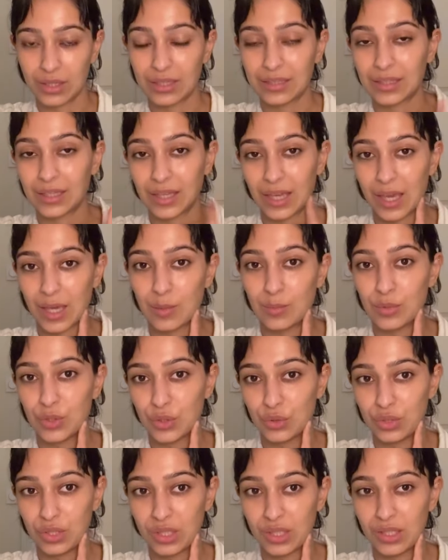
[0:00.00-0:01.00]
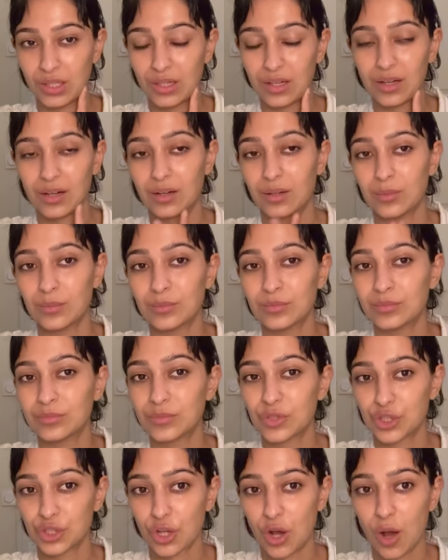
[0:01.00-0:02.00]
the K-beauty
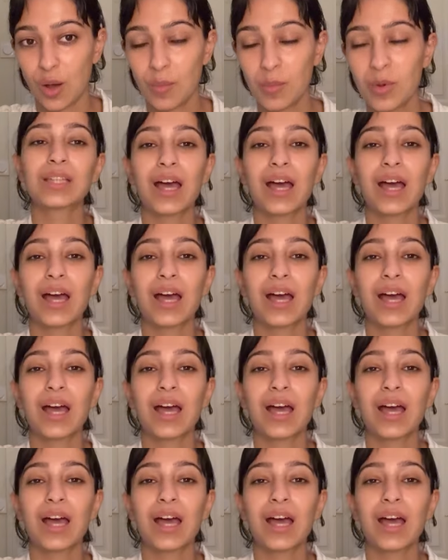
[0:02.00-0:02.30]
shop.